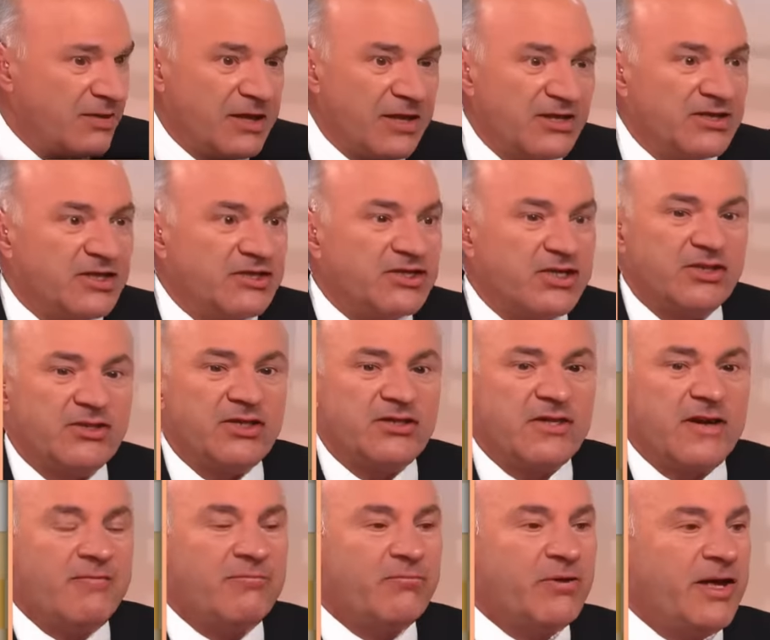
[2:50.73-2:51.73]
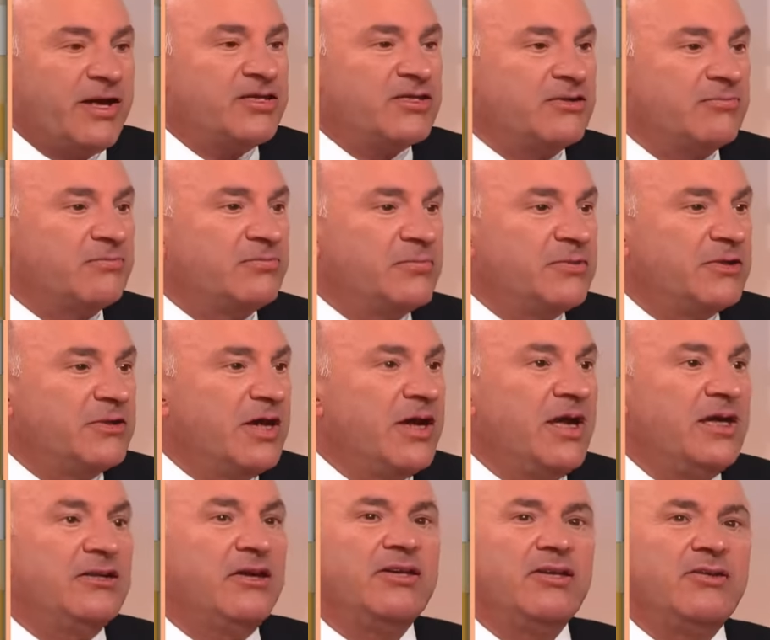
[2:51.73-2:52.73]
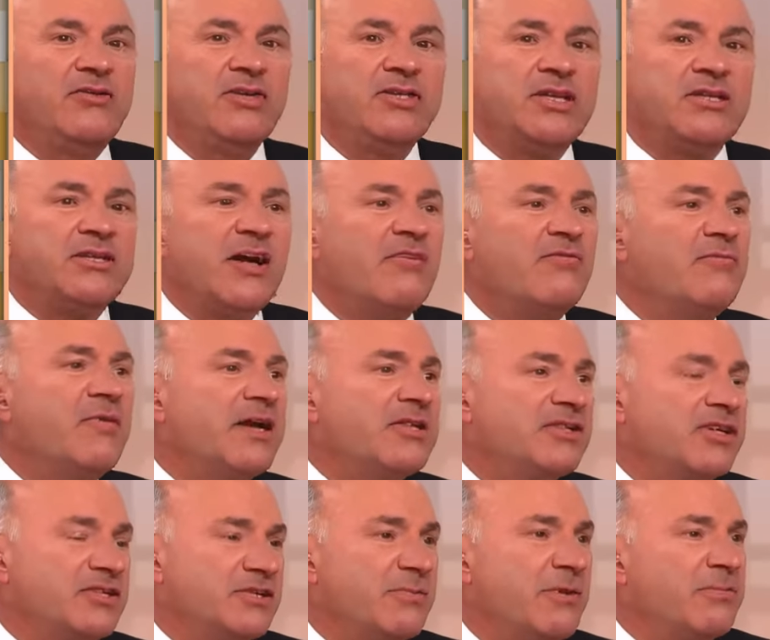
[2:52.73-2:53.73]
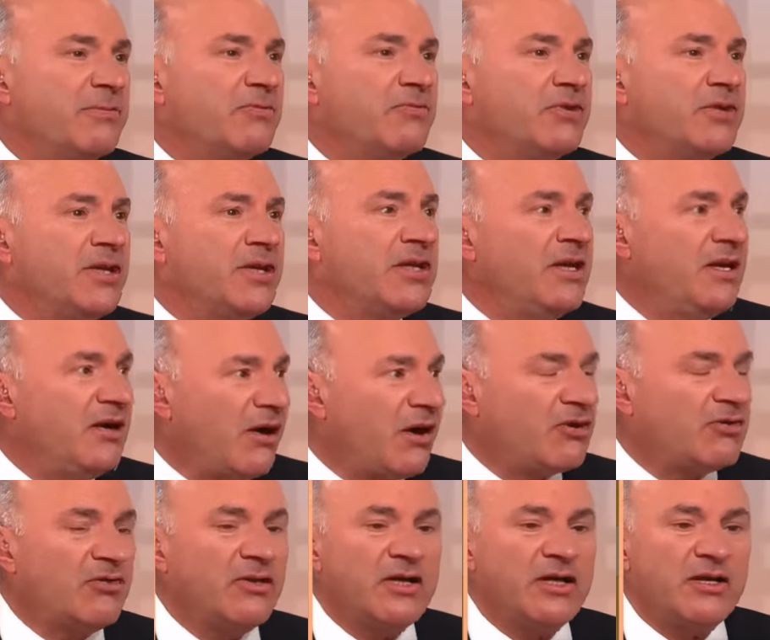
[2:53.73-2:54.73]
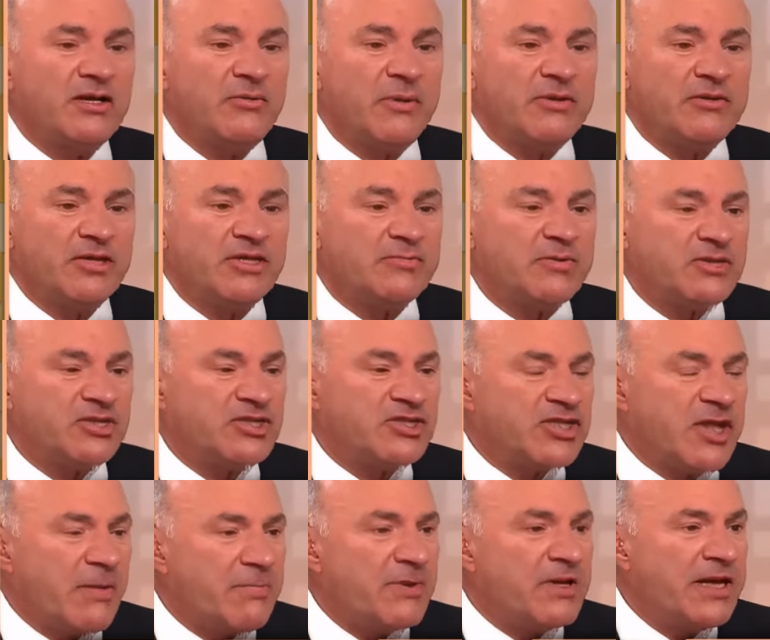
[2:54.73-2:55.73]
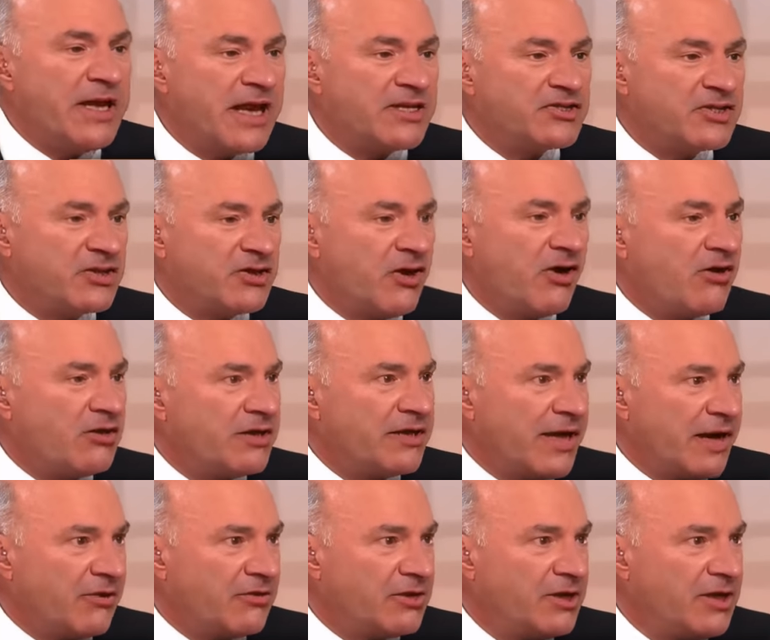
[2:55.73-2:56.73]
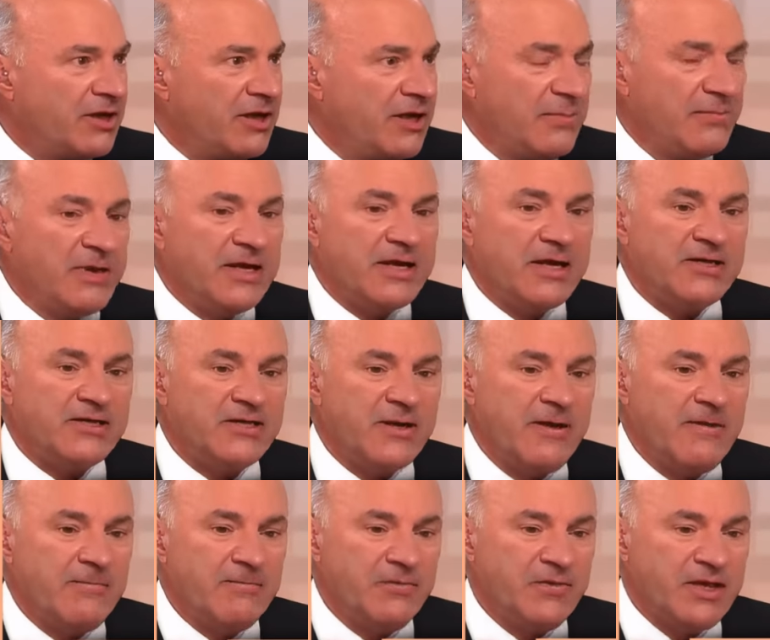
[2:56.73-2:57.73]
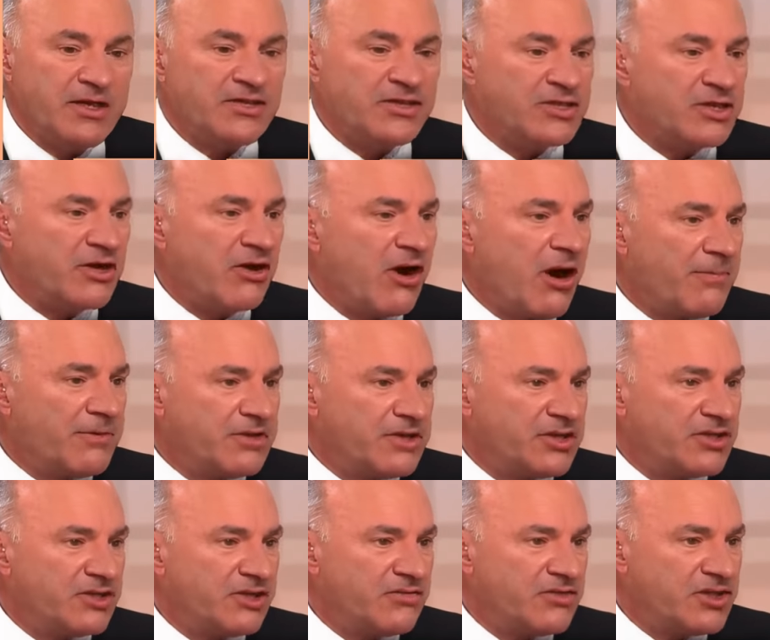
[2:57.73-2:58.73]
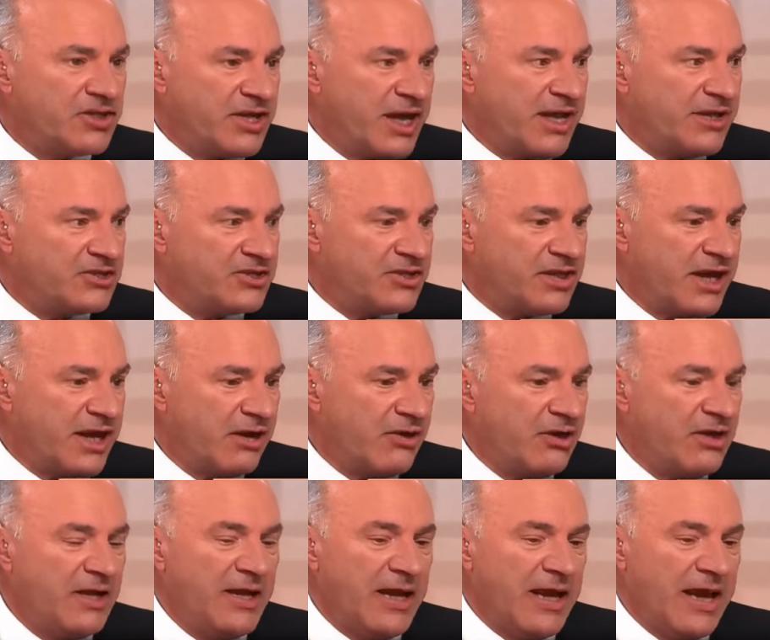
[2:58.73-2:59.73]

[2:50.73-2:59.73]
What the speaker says: because it's such a tough place to, you know, this is a tough message. People really are critical about this, but somebody has to call it out because this is a competition of states now.